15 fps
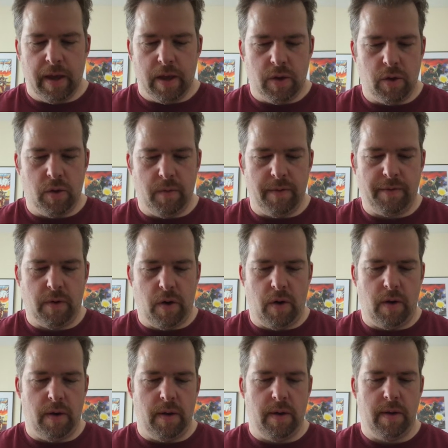So, we've
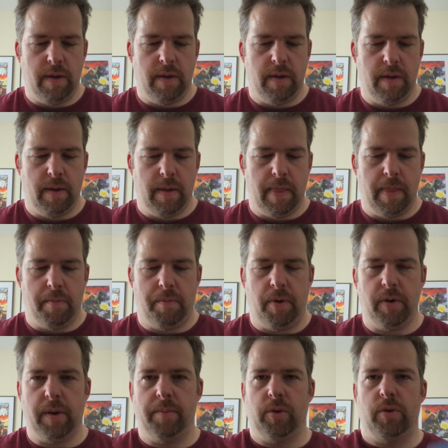got
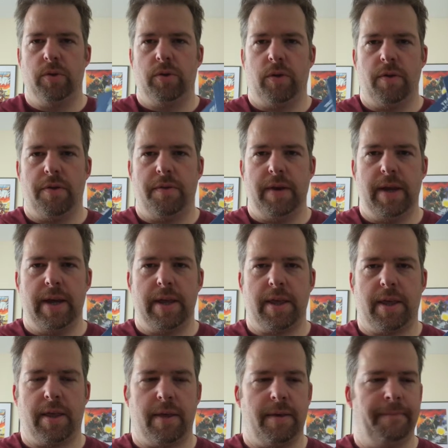Body Blows on 3
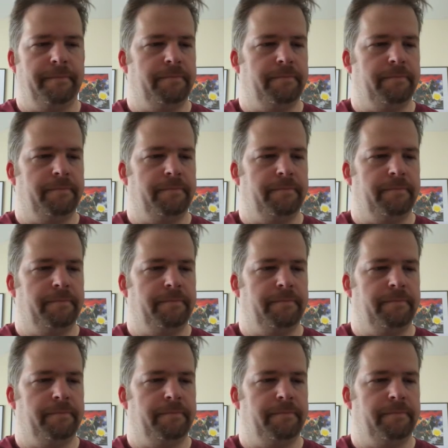discs.